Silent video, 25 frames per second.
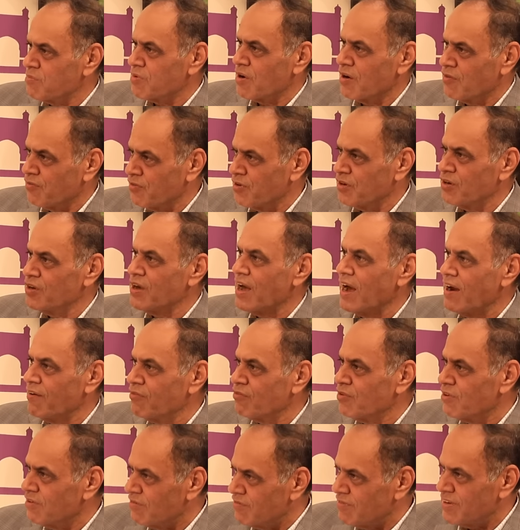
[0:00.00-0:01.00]
profit, you have
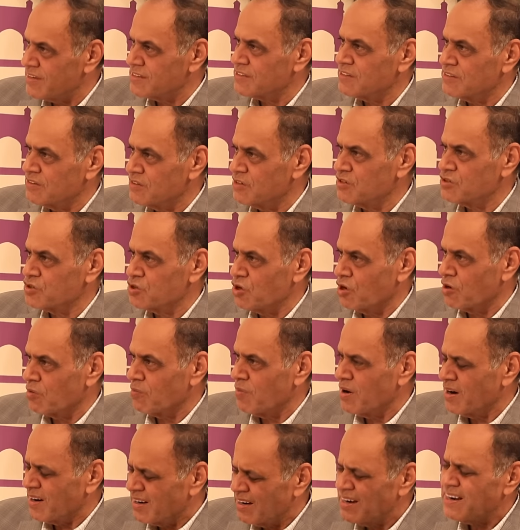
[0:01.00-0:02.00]
to invest in the stock
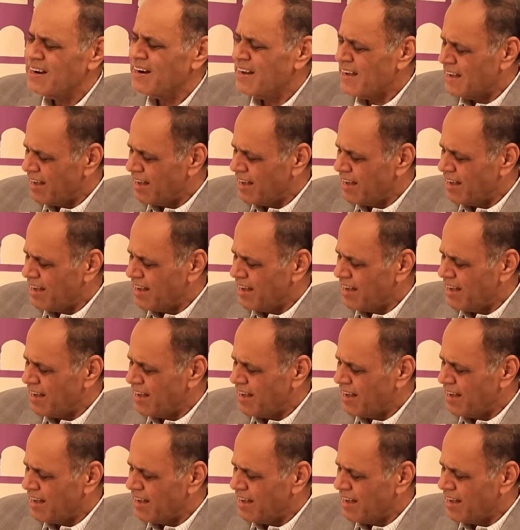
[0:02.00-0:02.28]
market.